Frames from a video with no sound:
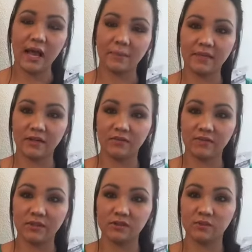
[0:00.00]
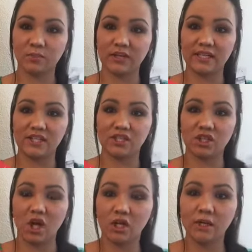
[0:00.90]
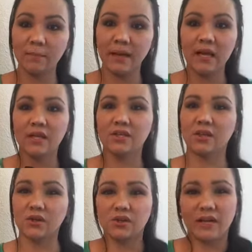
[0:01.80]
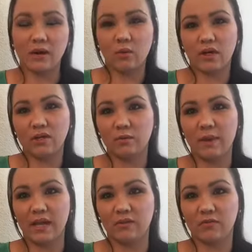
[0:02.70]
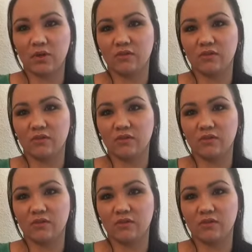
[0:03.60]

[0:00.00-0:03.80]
I mean, it feels pretty sharp. You know, you get what you pay for.